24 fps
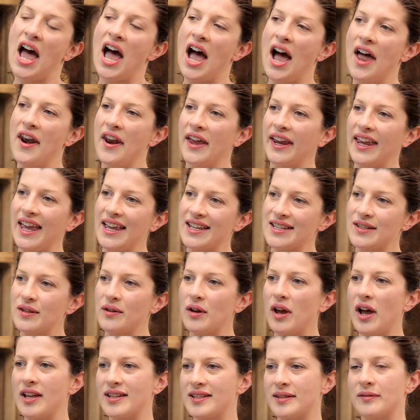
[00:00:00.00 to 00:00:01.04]
And I guess
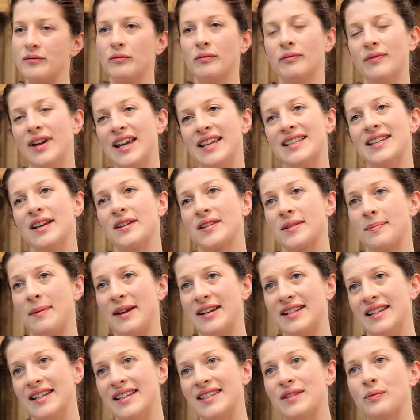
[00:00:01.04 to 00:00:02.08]
as retail
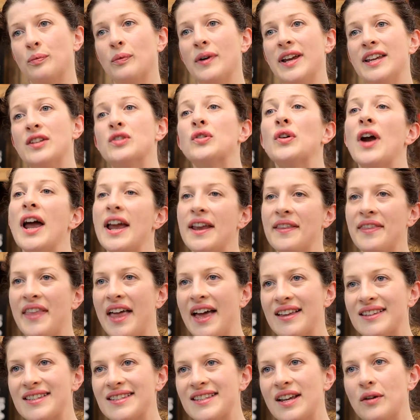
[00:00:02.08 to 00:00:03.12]
specialists, we train
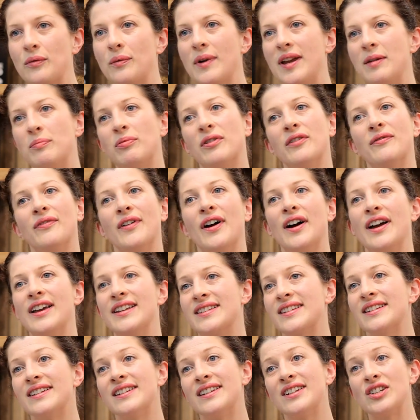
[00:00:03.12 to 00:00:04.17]
that. So we provide
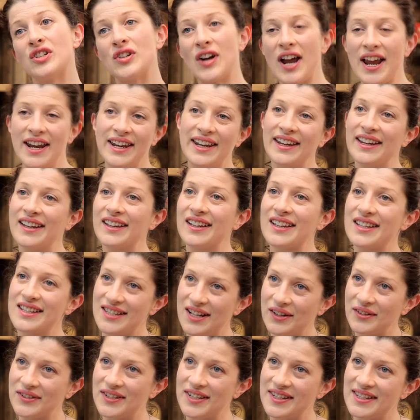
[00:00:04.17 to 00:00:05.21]
training and
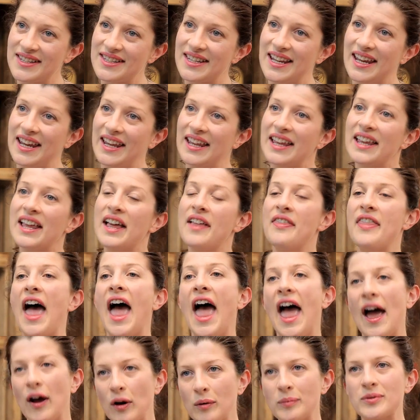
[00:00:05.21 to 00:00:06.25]
consultancy that
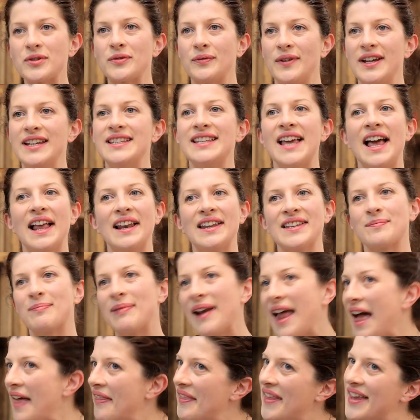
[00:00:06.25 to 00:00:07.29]
helps retailers
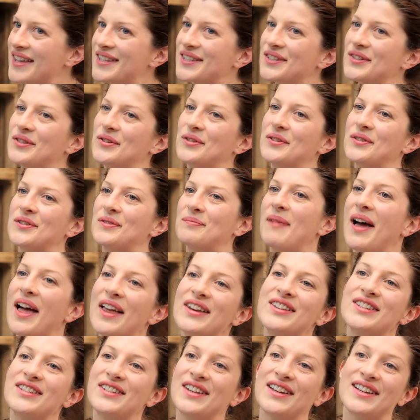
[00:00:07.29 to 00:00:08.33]
plan their stores,
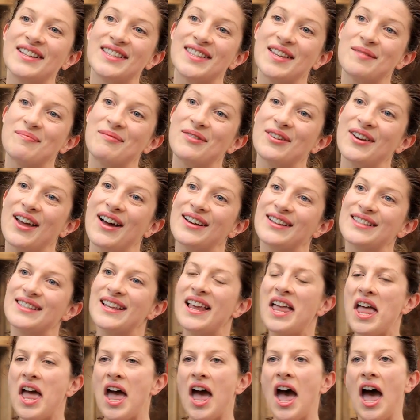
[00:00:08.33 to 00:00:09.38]
merchandise their products,
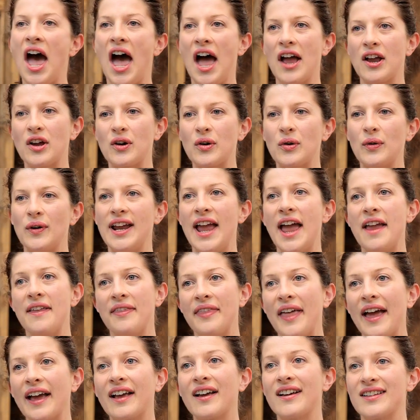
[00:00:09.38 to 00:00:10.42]
and create
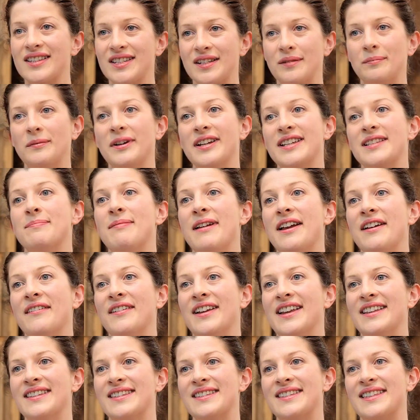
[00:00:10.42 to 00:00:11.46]
that customer
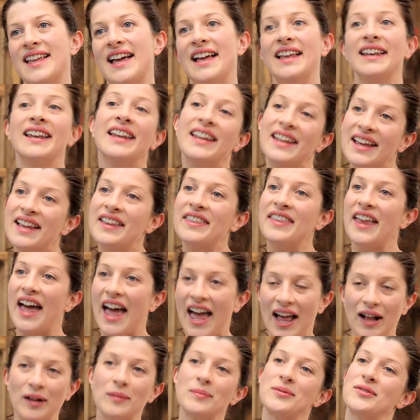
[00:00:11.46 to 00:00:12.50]
experience that
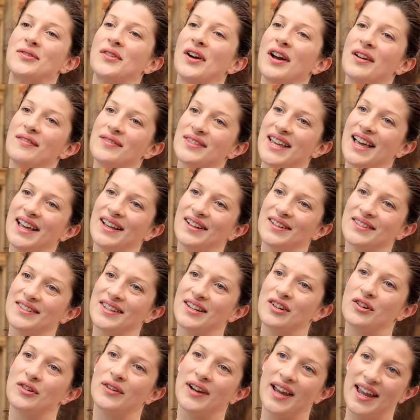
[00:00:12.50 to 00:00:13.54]
helps drive sales
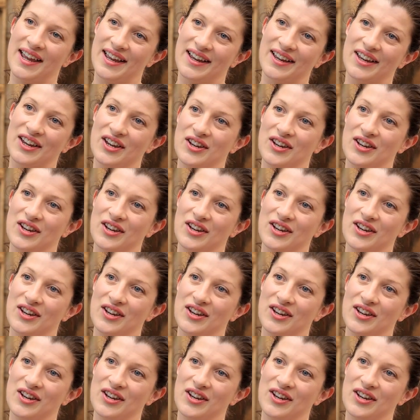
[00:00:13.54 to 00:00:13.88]
and create a